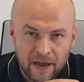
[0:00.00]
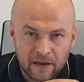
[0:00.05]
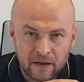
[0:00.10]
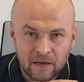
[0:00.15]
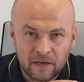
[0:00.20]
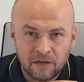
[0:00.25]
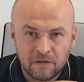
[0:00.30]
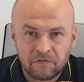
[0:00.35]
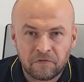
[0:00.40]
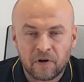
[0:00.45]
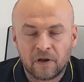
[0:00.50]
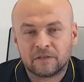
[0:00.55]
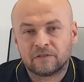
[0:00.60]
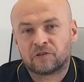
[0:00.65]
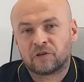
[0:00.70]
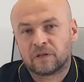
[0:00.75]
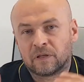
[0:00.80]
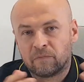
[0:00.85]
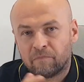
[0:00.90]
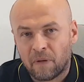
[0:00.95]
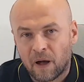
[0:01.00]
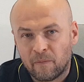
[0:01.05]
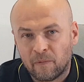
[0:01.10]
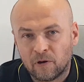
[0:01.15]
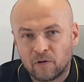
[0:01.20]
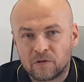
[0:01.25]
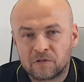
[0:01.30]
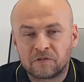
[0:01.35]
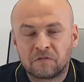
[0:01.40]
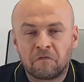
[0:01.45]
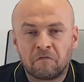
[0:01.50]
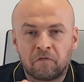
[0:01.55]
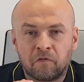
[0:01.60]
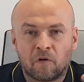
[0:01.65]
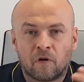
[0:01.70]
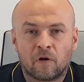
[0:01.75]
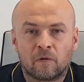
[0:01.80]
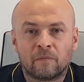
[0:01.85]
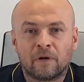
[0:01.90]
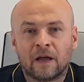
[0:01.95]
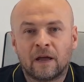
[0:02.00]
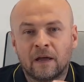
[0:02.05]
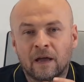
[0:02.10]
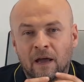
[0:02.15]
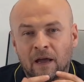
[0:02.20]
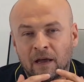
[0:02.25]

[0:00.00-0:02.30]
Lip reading: infantry. The Mamelukes form